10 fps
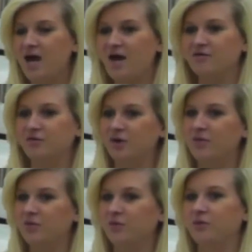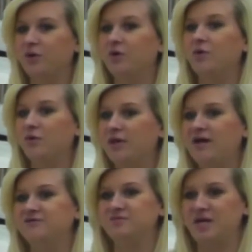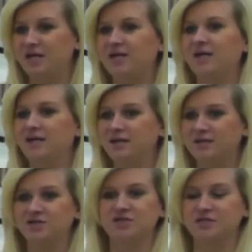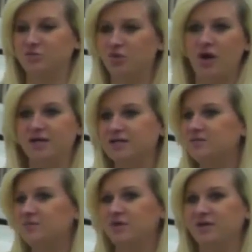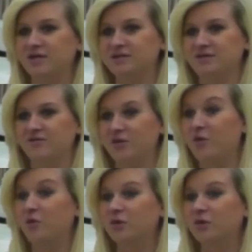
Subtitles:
everyone through the whole lifespan and get just the broad experience of the whole